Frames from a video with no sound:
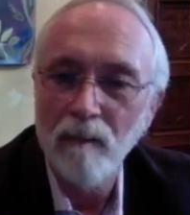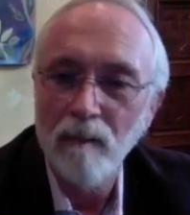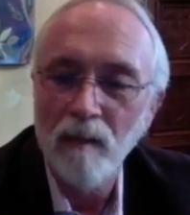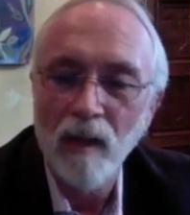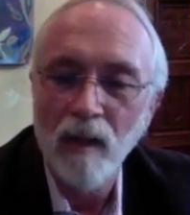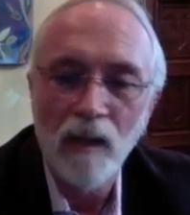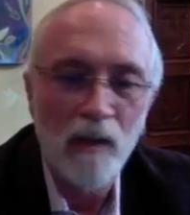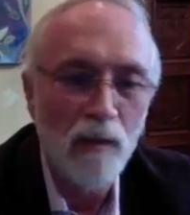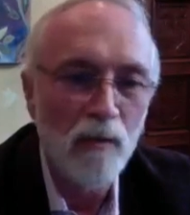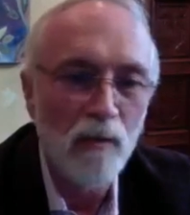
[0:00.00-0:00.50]
a
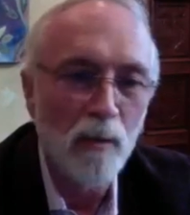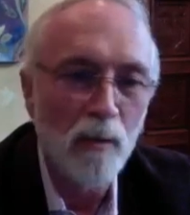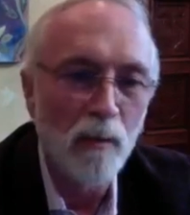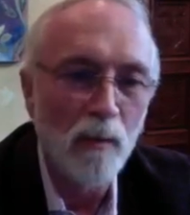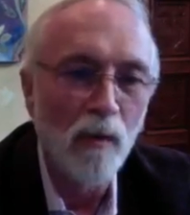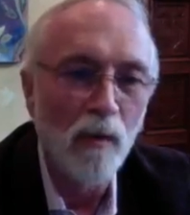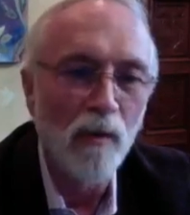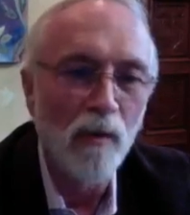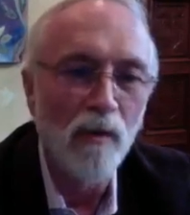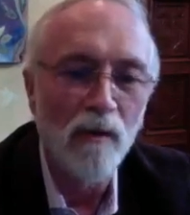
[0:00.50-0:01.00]
huge
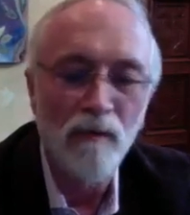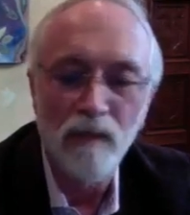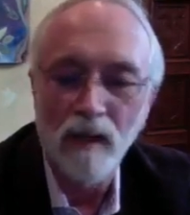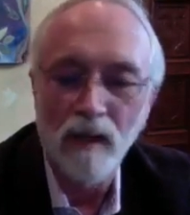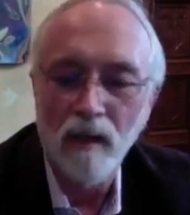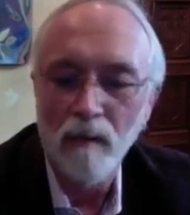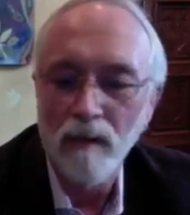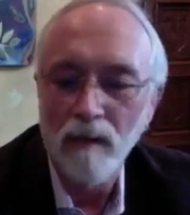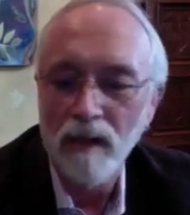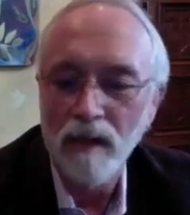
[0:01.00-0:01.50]
supporter of
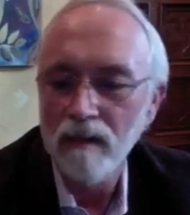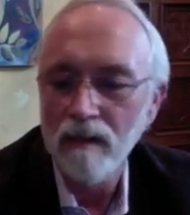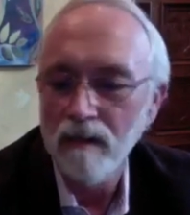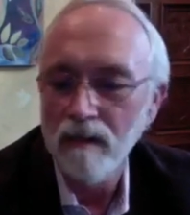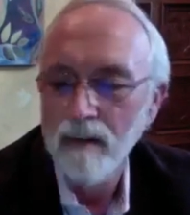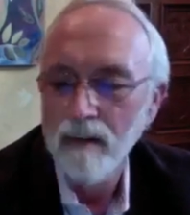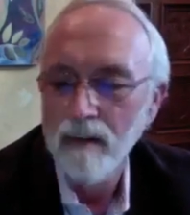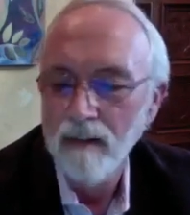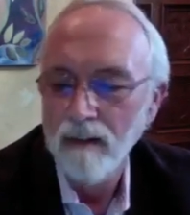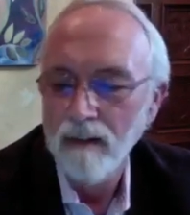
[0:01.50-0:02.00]

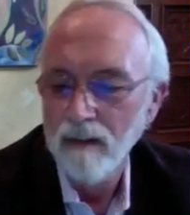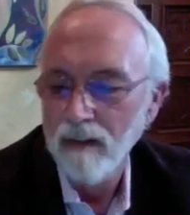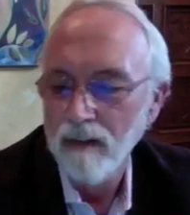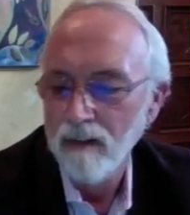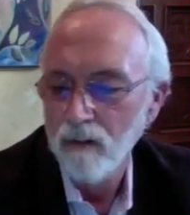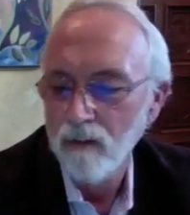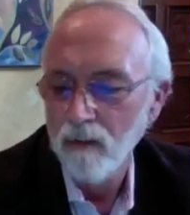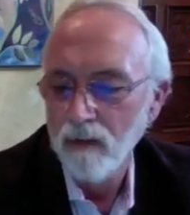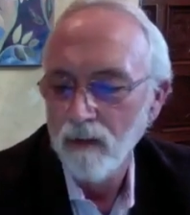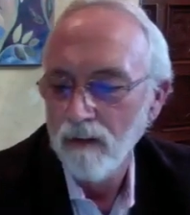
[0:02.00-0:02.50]
telemedicine. I think that's
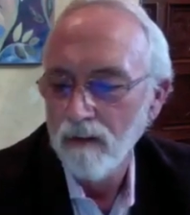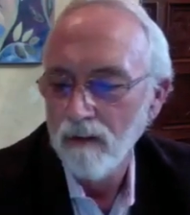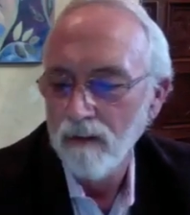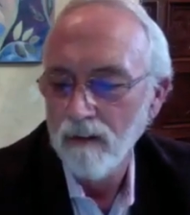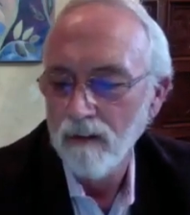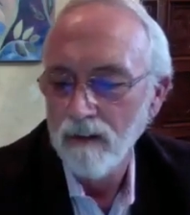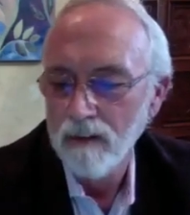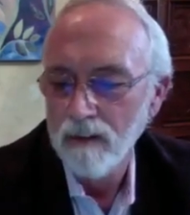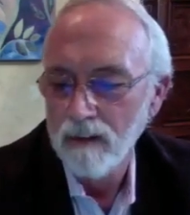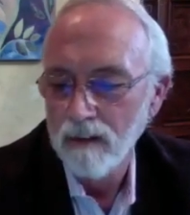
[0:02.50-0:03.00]
one of the
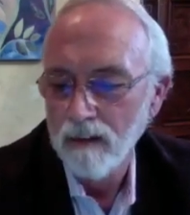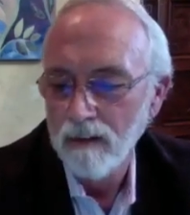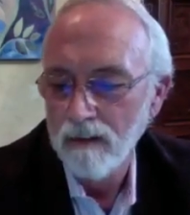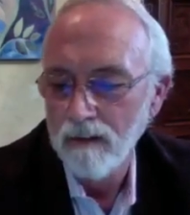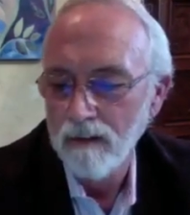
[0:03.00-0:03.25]
things that,